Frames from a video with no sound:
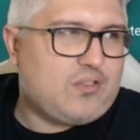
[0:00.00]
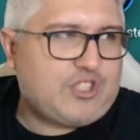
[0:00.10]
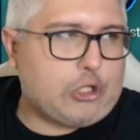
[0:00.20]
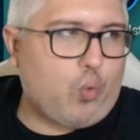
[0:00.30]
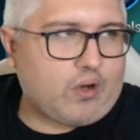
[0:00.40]
to
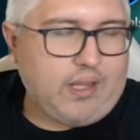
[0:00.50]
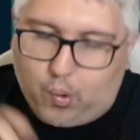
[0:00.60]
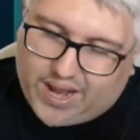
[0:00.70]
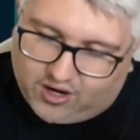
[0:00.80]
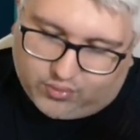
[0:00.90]
start to work, you
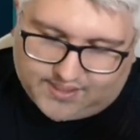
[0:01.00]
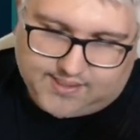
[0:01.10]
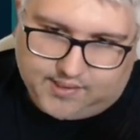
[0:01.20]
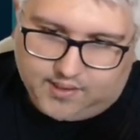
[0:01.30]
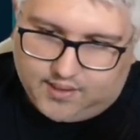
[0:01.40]
already got
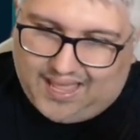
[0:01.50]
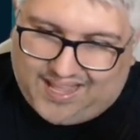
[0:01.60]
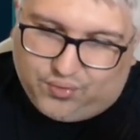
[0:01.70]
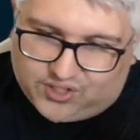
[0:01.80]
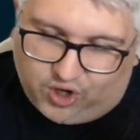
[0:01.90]
resisted.
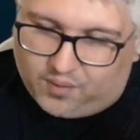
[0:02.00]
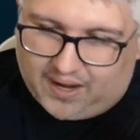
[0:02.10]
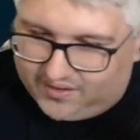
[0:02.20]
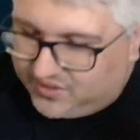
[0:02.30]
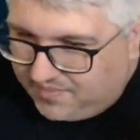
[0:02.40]
And to
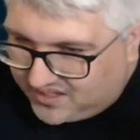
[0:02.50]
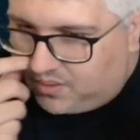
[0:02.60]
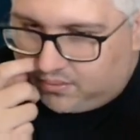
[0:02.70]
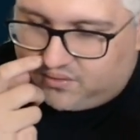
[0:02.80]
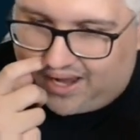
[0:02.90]
stockpile to the
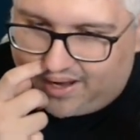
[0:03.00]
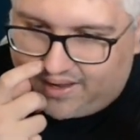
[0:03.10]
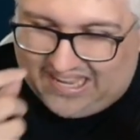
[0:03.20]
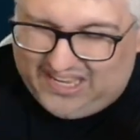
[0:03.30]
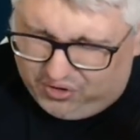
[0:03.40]
maximum amount you can,
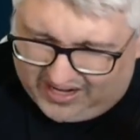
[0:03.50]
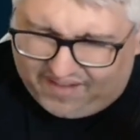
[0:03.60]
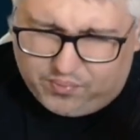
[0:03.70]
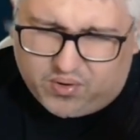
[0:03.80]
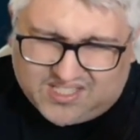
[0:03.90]
you're gonna
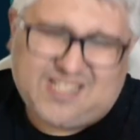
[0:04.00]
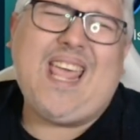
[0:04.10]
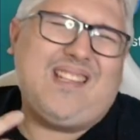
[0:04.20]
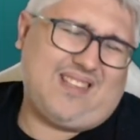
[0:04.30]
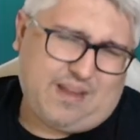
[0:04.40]
have to be resisted
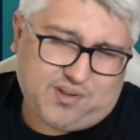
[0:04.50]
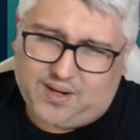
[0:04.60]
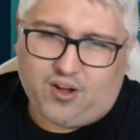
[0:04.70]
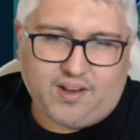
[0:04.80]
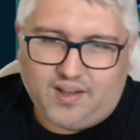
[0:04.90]
8 times. Oh
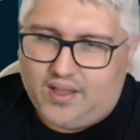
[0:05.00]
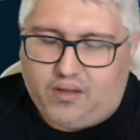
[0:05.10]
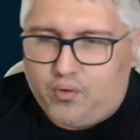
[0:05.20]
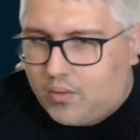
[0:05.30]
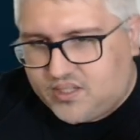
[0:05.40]
my god.
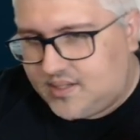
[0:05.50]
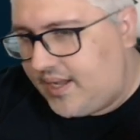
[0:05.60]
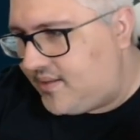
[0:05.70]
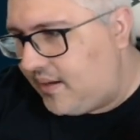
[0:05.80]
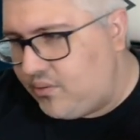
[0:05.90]
If you are resisted
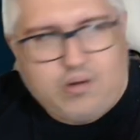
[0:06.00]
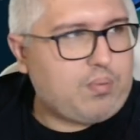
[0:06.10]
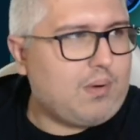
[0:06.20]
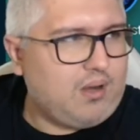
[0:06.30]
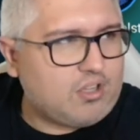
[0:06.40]
8 times, you already
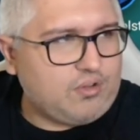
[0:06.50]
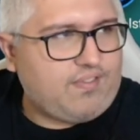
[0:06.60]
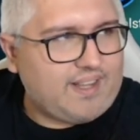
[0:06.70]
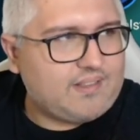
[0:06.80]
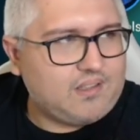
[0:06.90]
probably lost your
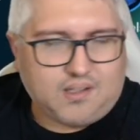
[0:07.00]
fight.